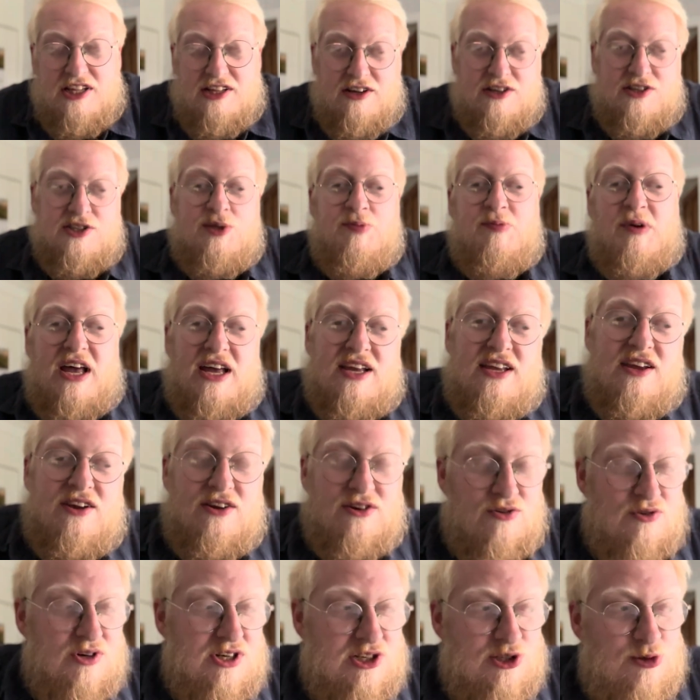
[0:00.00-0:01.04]
nice packet of
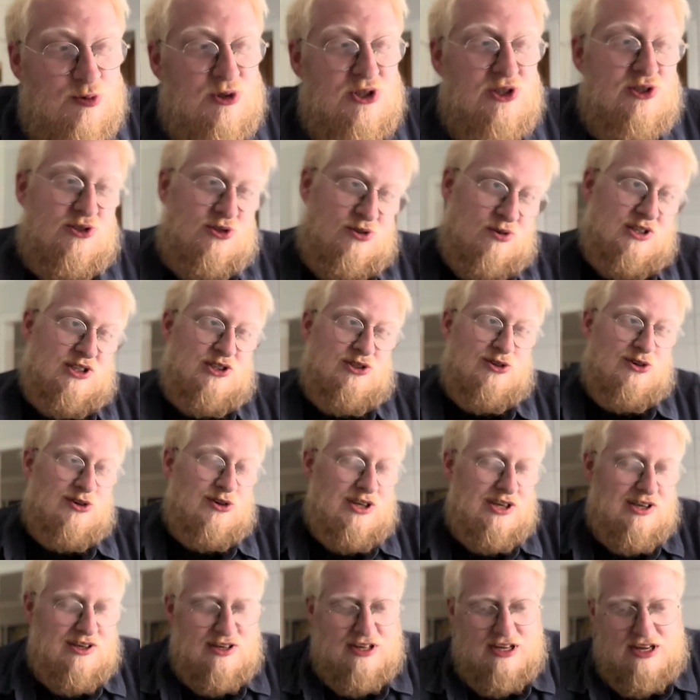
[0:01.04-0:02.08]
crisps to enjoy.
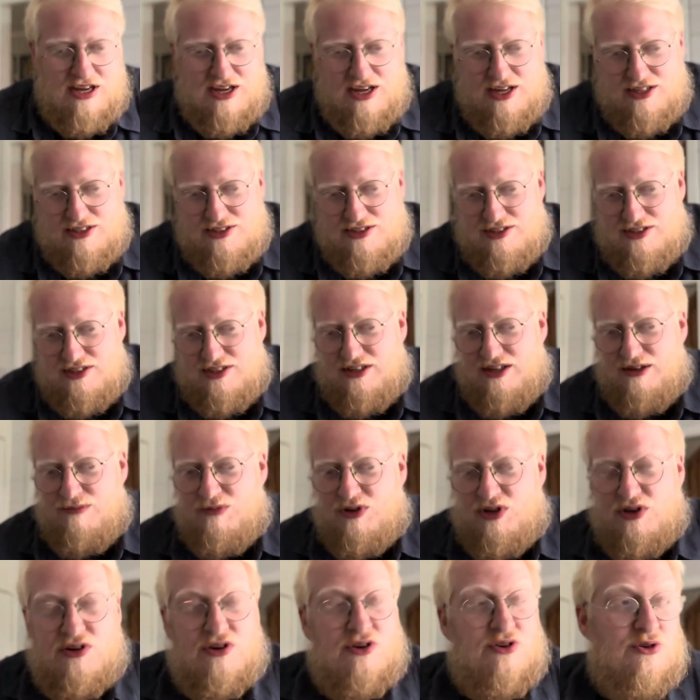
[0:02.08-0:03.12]
And uh, I'm
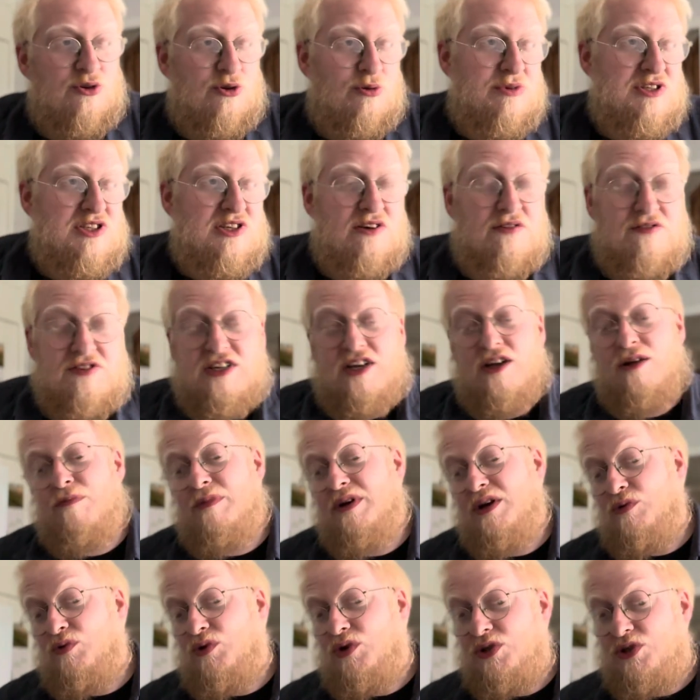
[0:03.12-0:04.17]
going to cool myself down
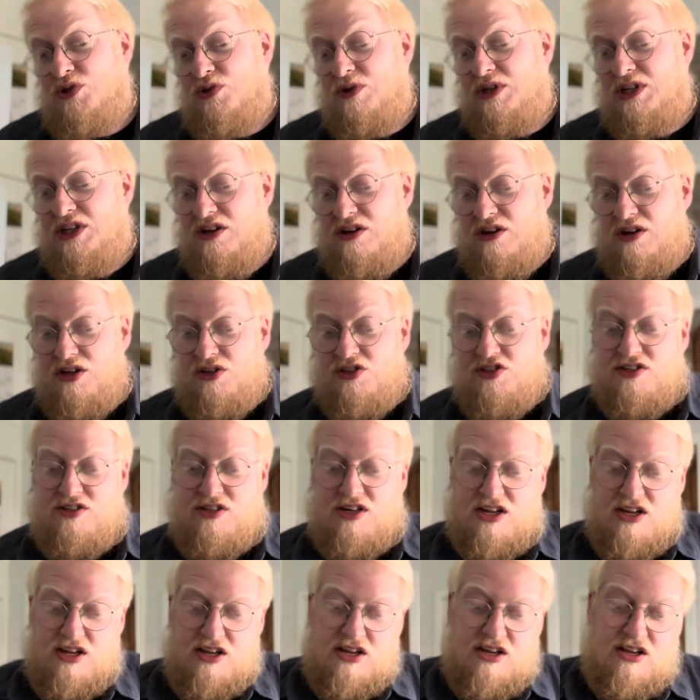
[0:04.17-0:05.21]
by water in the garden.
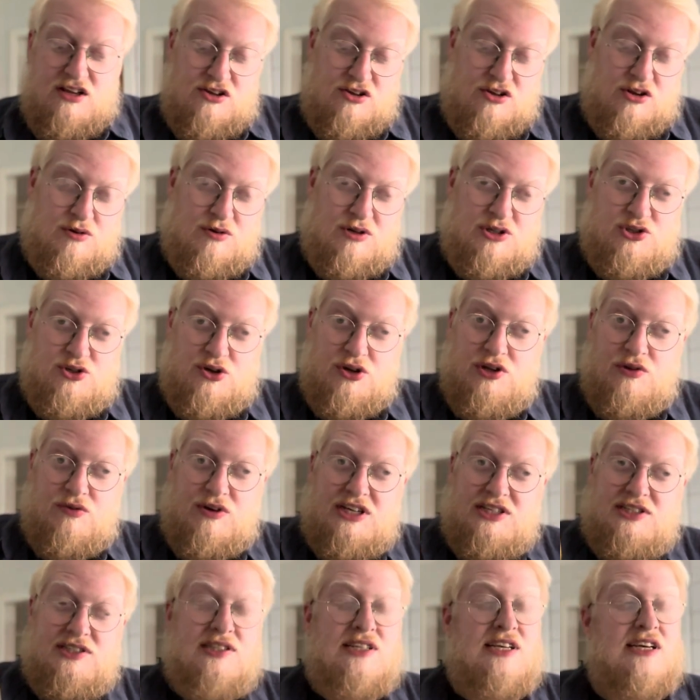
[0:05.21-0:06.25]
Going to enjoy the
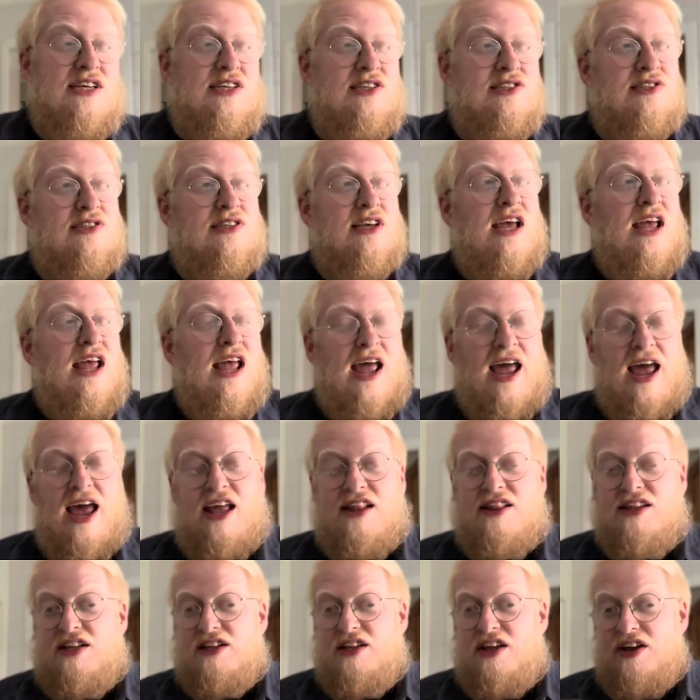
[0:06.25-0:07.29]
rest of this.
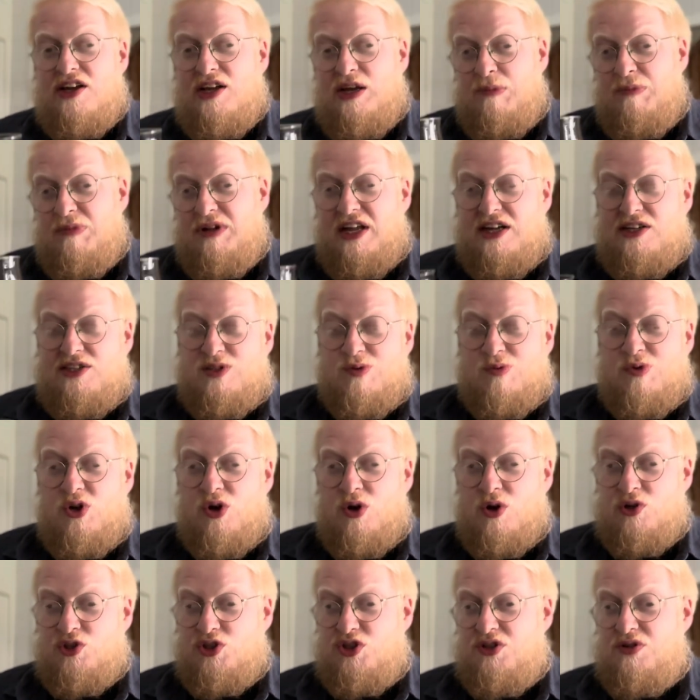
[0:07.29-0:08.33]
End the night playing some
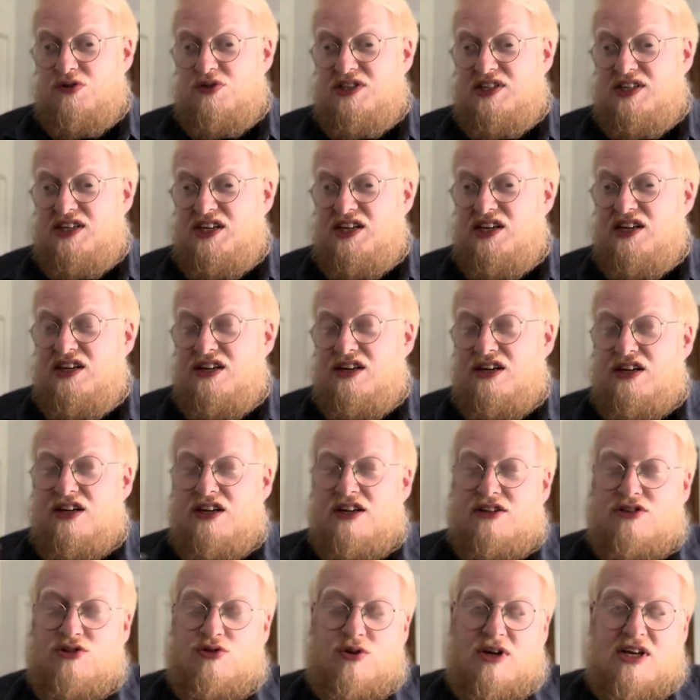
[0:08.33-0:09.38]
Call of Duty.
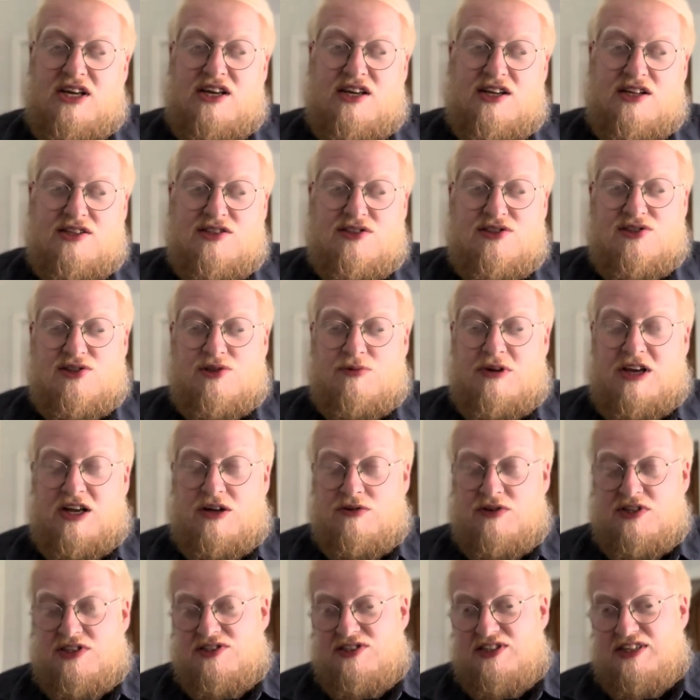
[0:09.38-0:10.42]
Drinking some
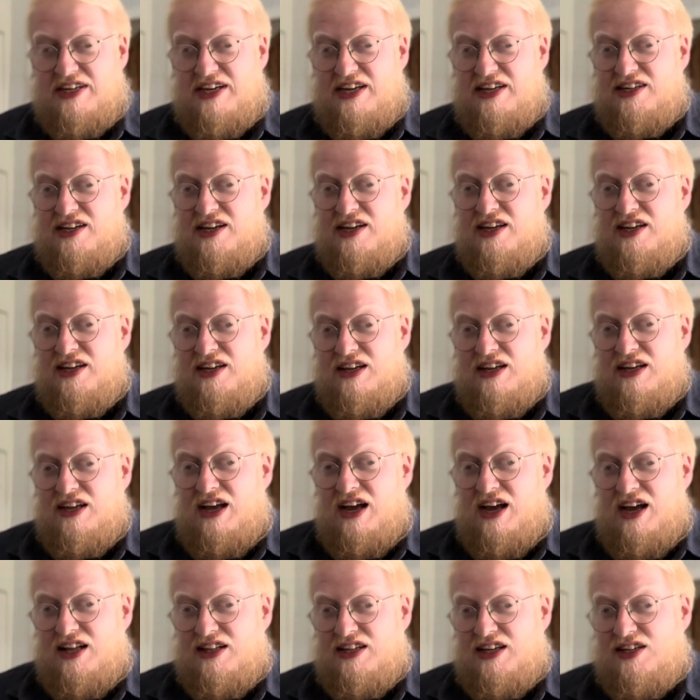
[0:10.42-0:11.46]
Augustiner
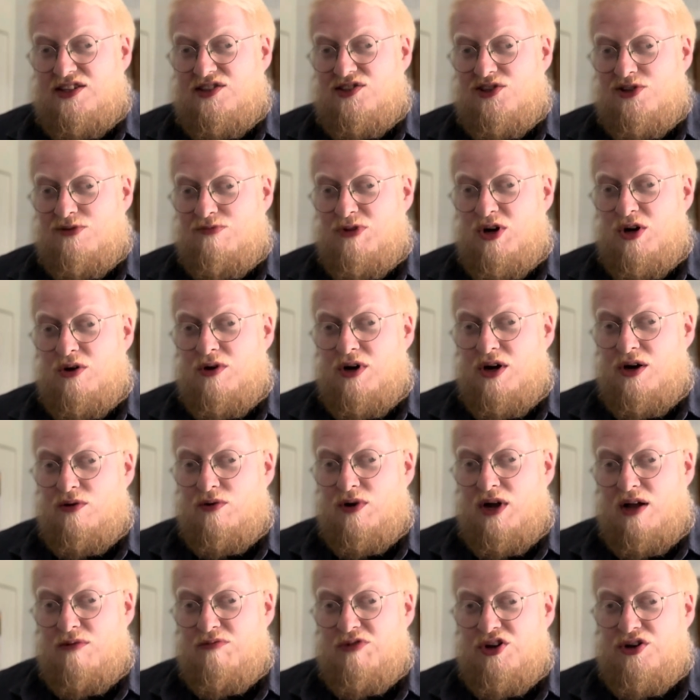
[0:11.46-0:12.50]
and then tomorrow
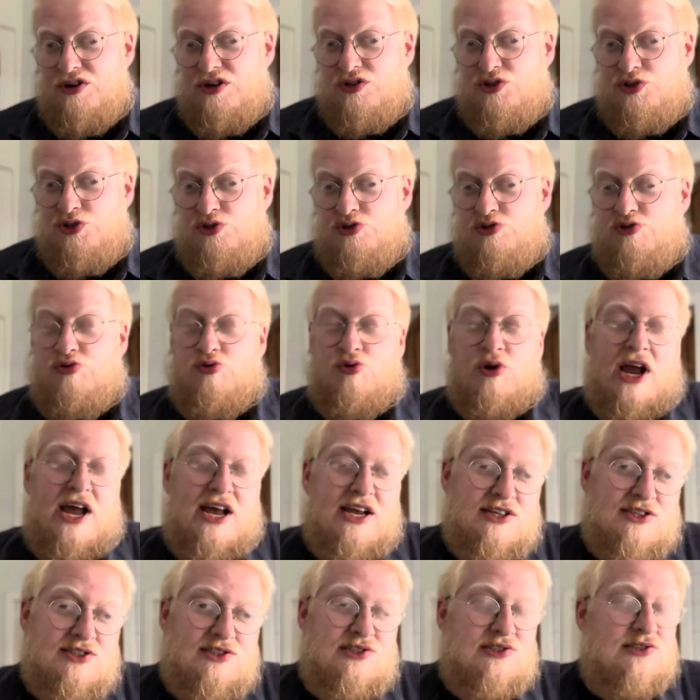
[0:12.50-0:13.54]
I'm going to
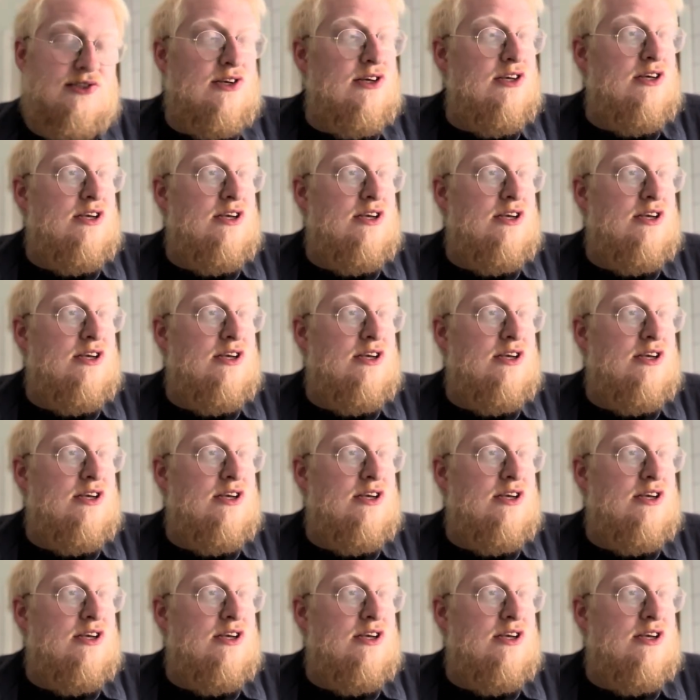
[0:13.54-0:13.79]
stress